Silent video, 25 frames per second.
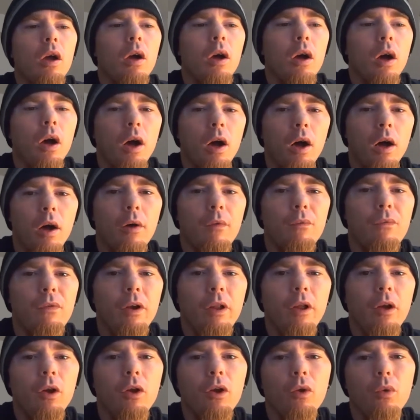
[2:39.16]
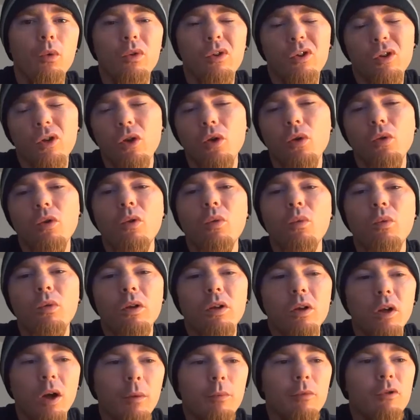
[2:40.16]
video you would do
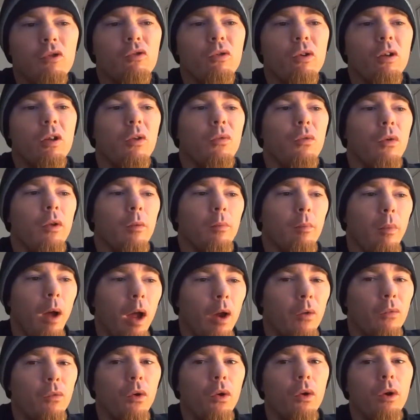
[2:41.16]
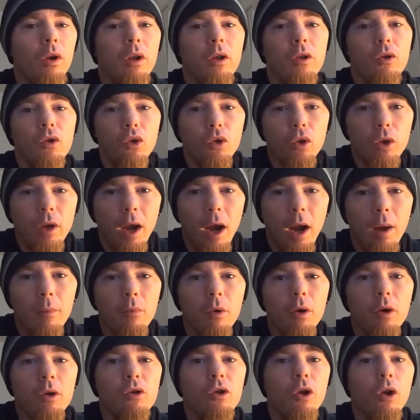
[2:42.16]
would come strictly from the microphone into the
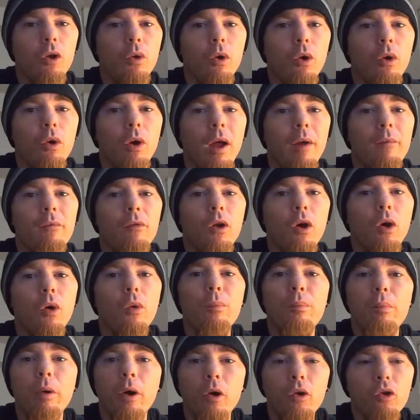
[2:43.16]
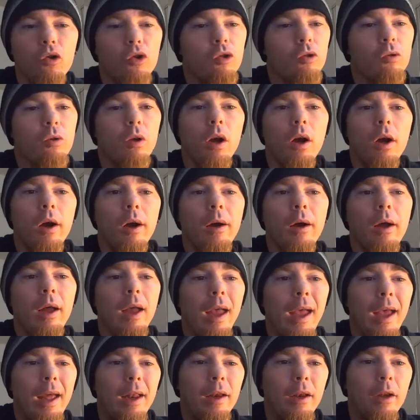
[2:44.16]
camera, so you don't have no post
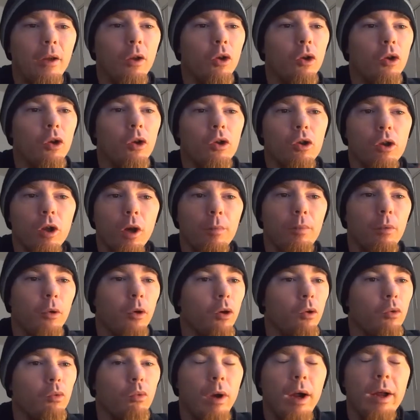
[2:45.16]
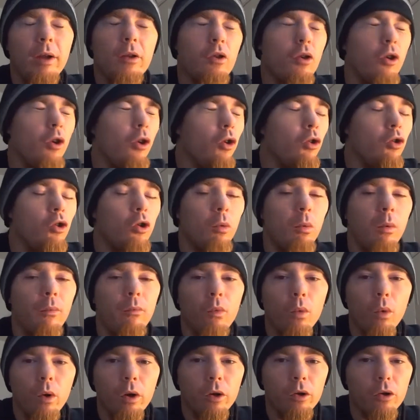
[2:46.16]
editing. You can just upload it right to YouTube
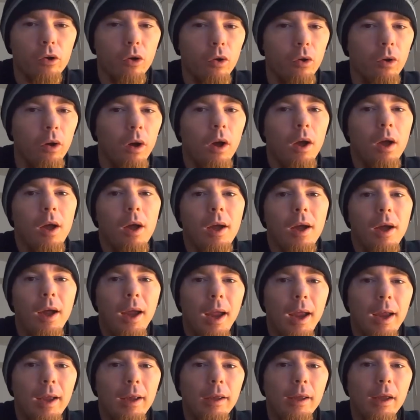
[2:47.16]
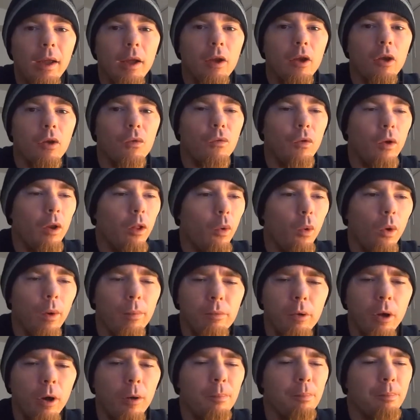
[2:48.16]
if you wanted to and get your video
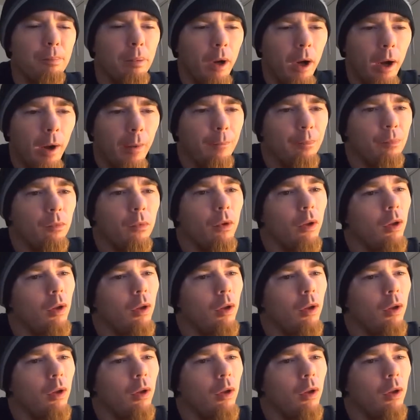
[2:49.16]
up there. But